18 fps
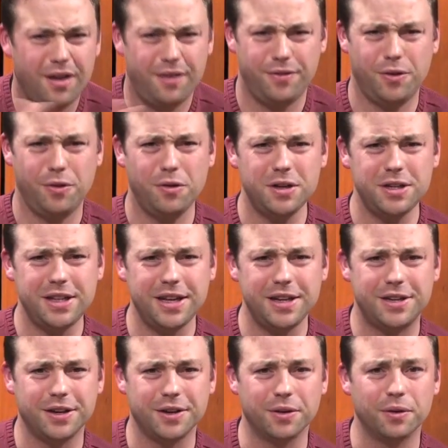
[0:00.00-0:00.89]
Of course
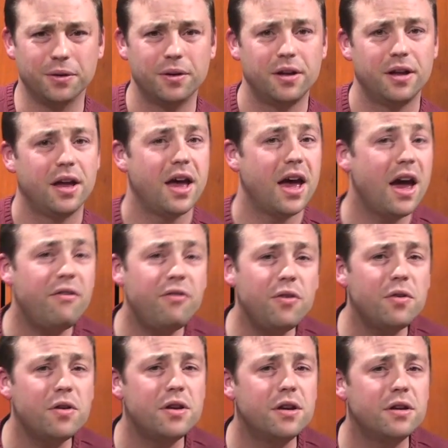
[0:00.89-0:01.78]
they do.
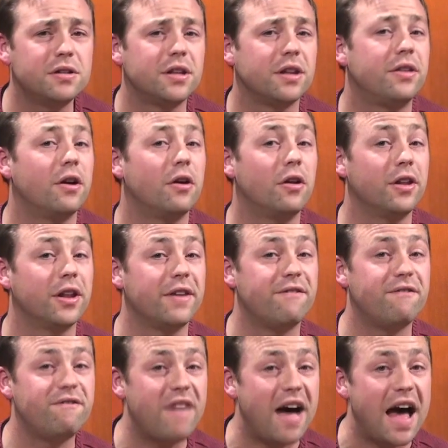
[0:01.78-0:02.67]
Everyone knows that there are only
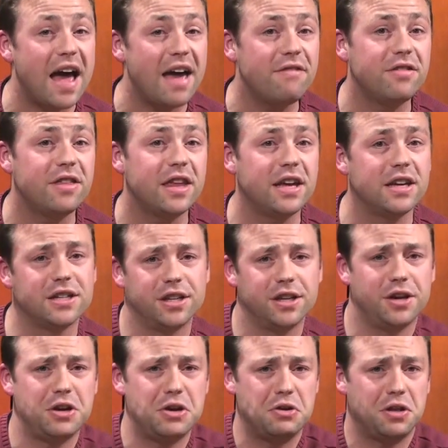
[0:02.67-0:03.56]
five things
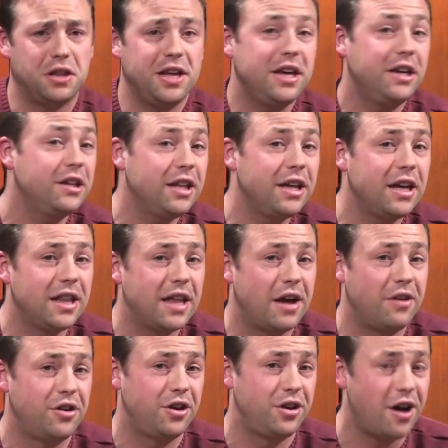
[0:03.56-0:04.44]
that you're legally
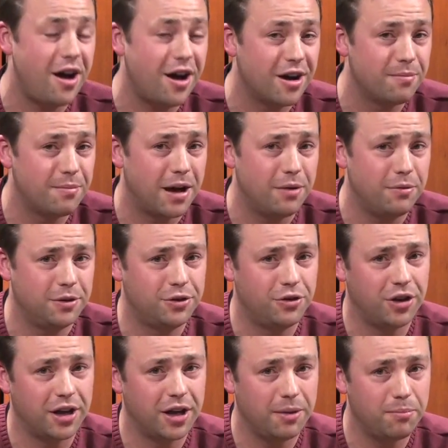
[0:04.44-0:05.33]
allowed to talk about while
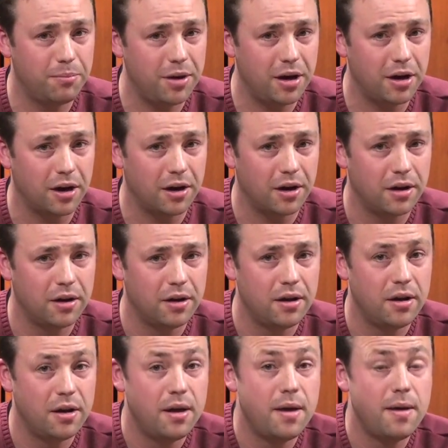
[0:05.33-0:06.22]
drinking beer.
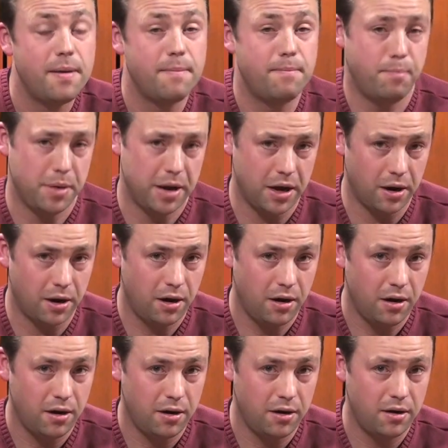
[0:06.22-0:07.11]

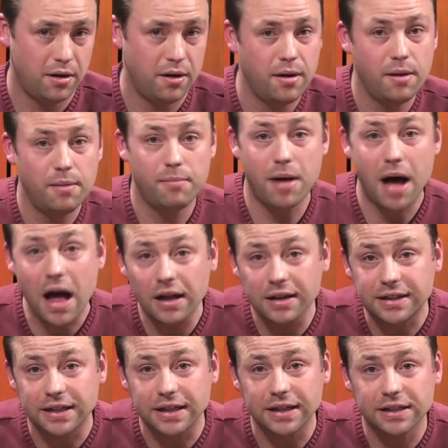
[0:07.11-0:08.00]
Beer,
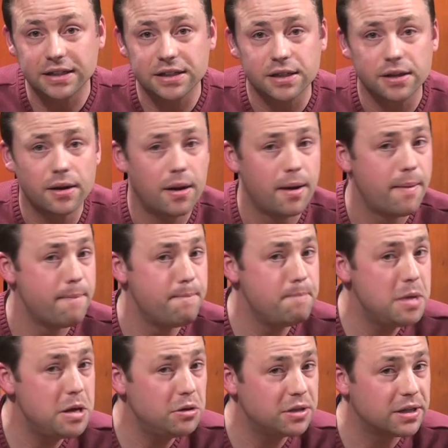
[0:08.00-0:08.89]
politics,
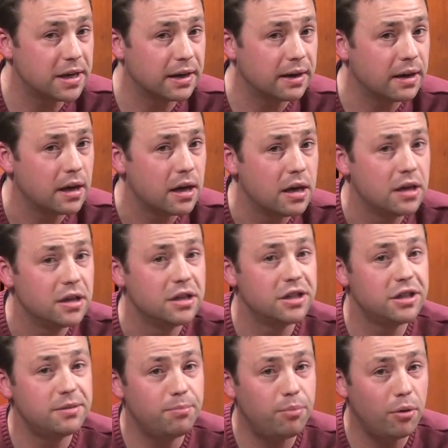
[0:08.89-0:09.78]
music,
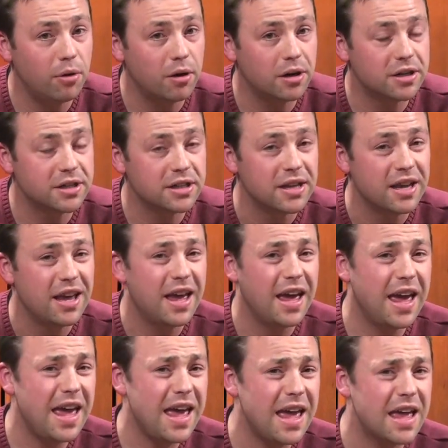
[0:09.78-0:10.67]
sports,
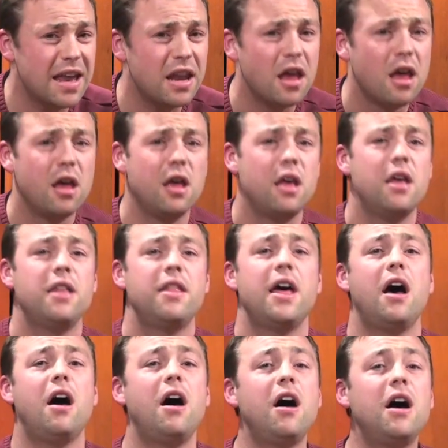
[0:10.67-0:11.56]
and
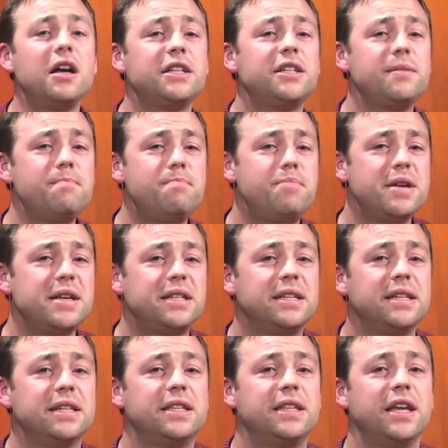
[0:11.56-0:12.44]
that awesome
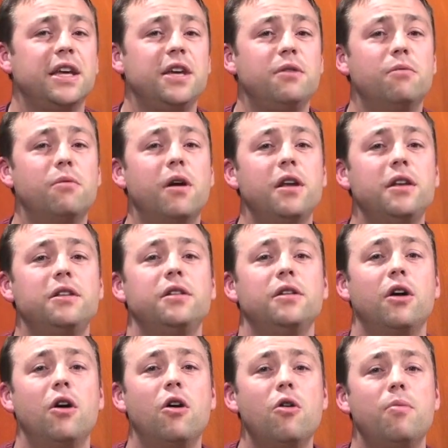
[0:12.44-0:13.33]
business that you want
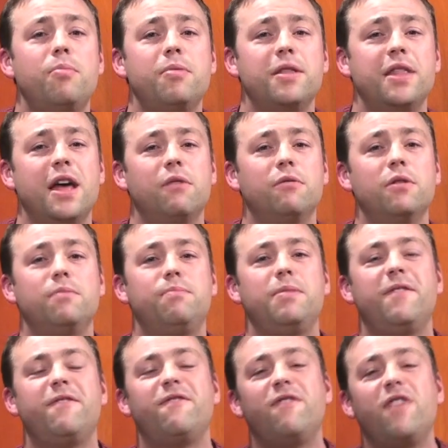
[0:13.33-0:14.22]
to open that would
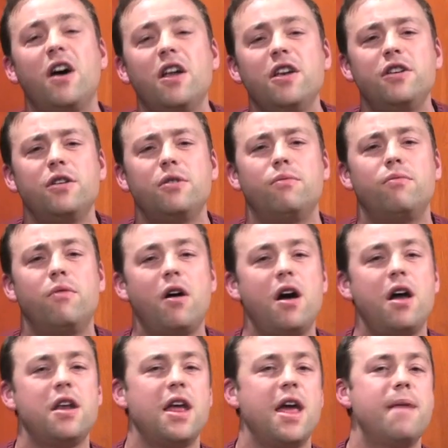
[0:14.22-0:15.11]
be fun to
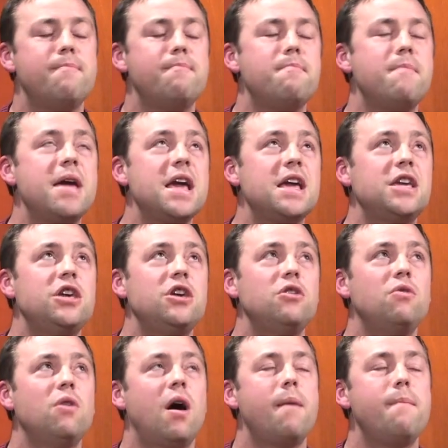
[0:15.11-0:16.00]
run and make
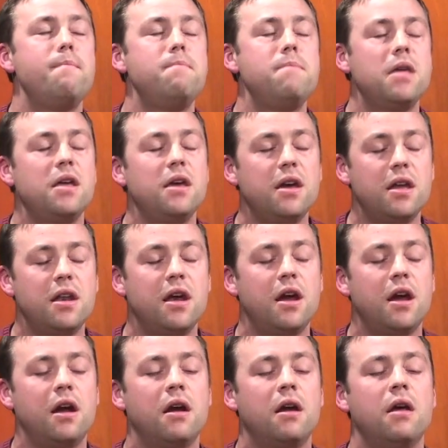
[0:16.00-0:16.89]
you a
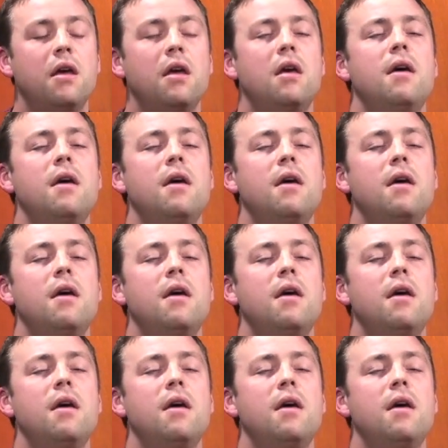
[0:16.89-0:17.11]
millionaire.